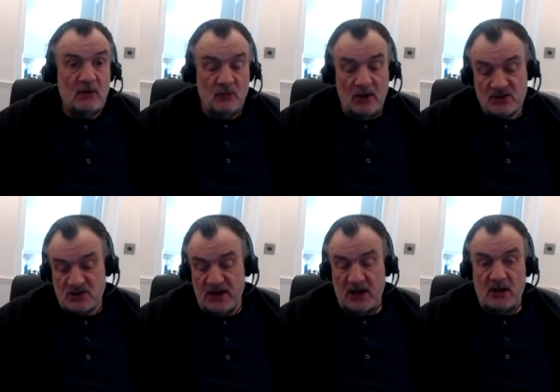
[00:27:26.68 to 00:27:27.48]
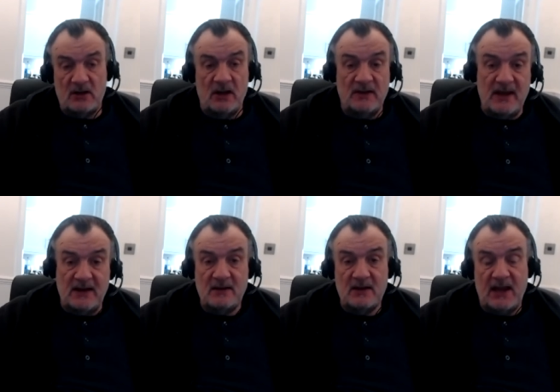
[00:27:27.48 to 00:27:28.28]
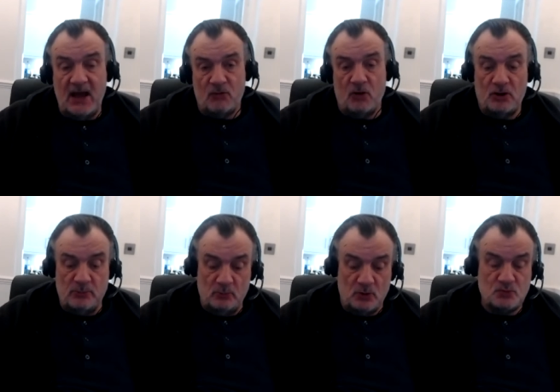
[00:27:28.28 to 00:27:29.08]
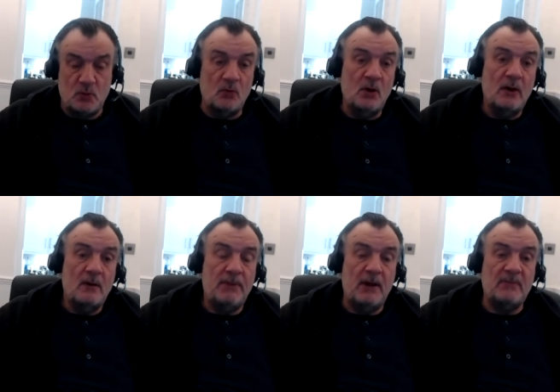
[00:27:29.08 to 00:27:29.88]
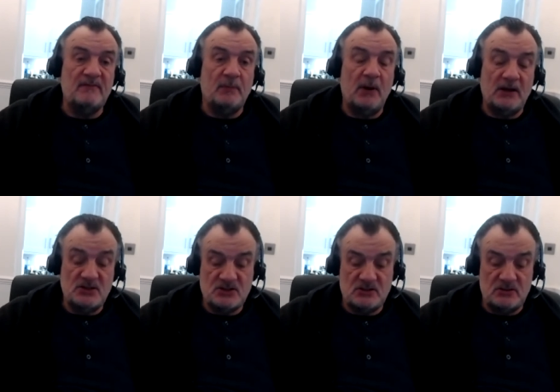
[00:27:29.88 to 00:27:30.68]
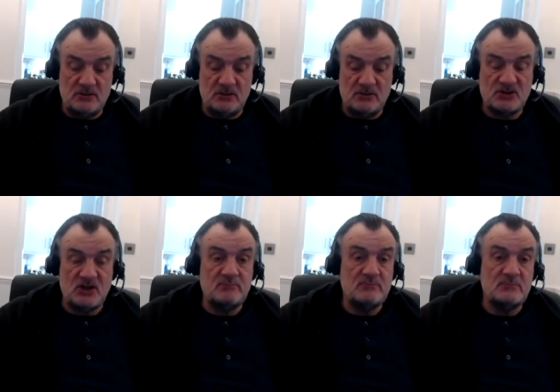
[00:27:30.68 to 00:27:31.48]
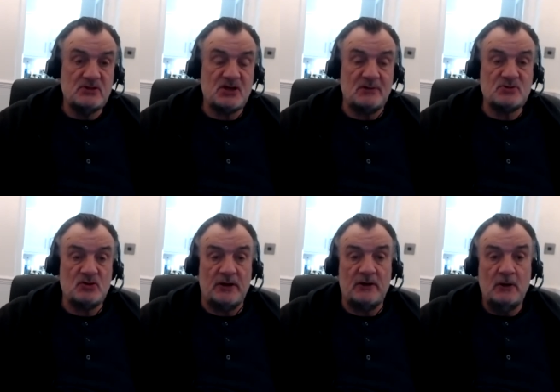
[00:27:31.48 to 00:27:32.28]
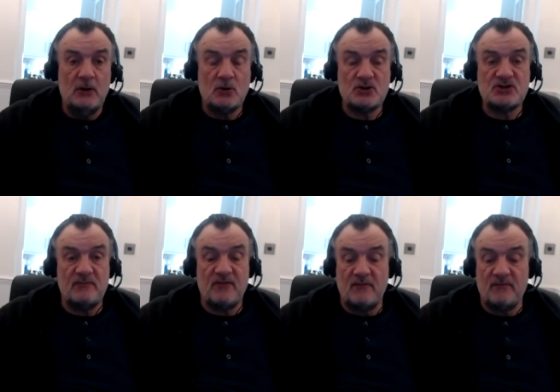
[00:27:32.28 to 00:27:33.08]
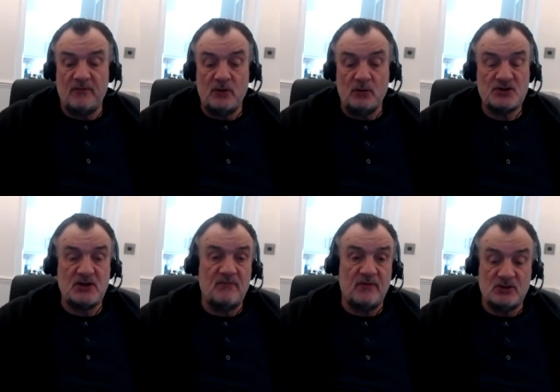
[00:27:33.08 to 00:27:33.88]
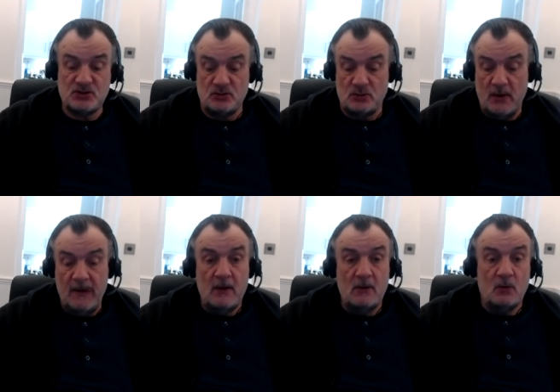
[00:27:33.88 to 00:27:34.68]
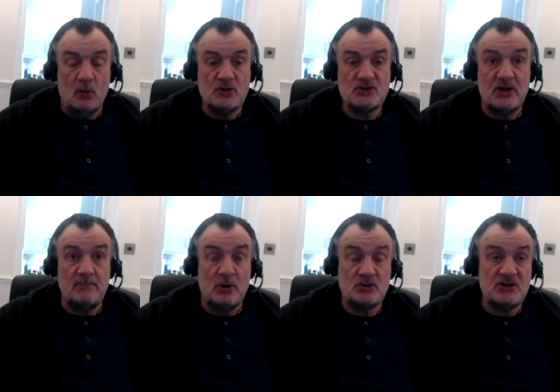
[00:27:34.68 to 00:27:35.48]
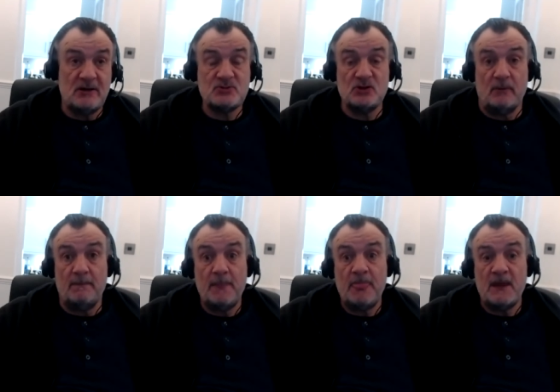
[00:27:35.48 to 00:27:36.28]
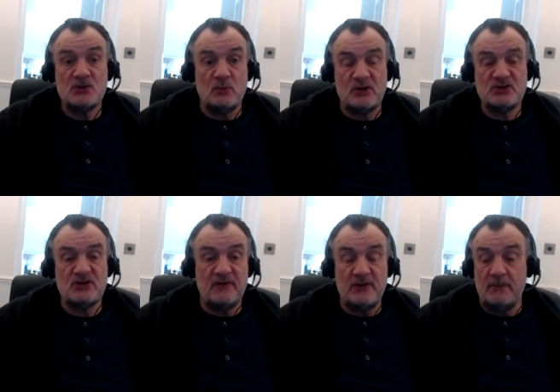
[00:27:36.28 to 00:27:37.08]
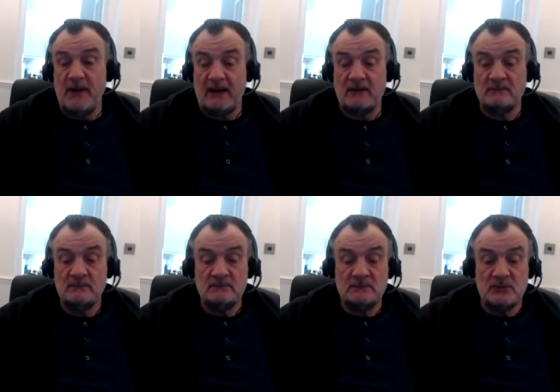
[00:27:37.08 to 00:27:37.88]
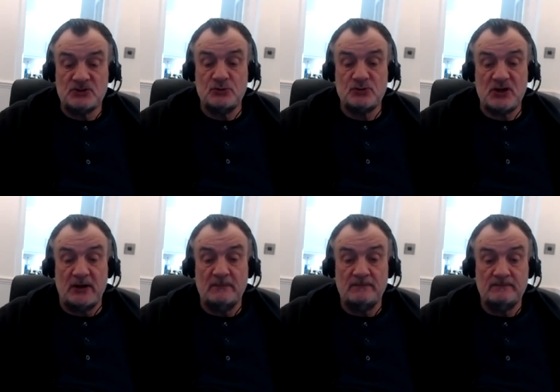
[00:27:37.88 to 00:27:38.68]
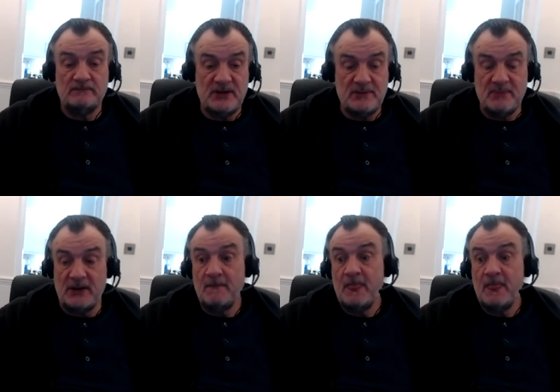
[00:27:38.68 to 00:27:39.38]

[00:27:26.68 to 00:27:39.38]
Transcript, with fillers: right? So then, it, and then the counter argument was, well, Pep never plays the, the same the same side or the same front three or the same front two or the same person up top. He's always shuffling the pack, as you say, meaning me,